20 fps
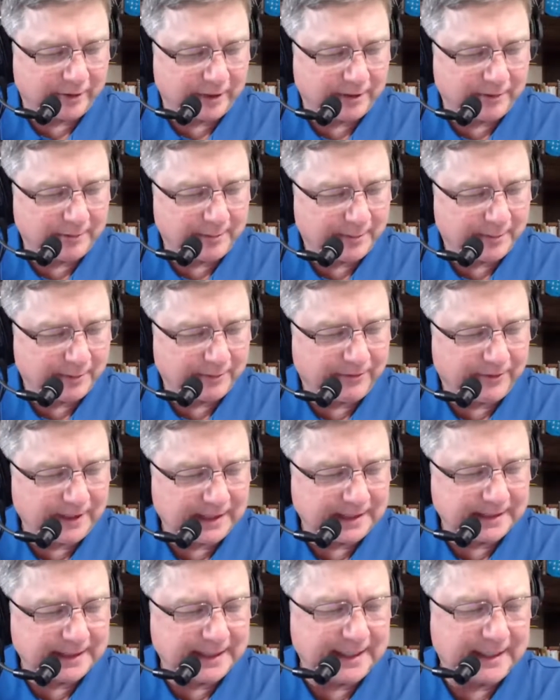I remember
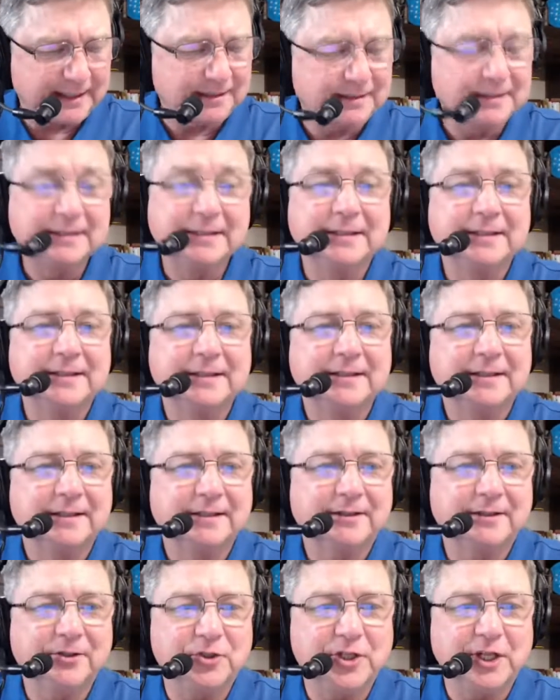thinking that
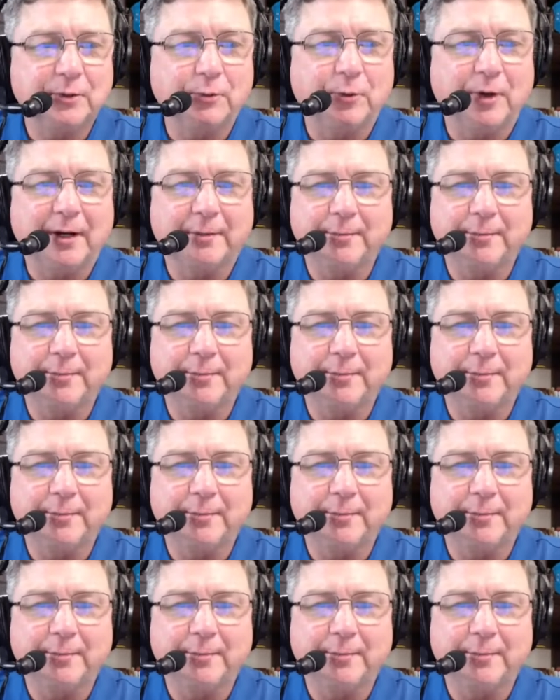the GWAT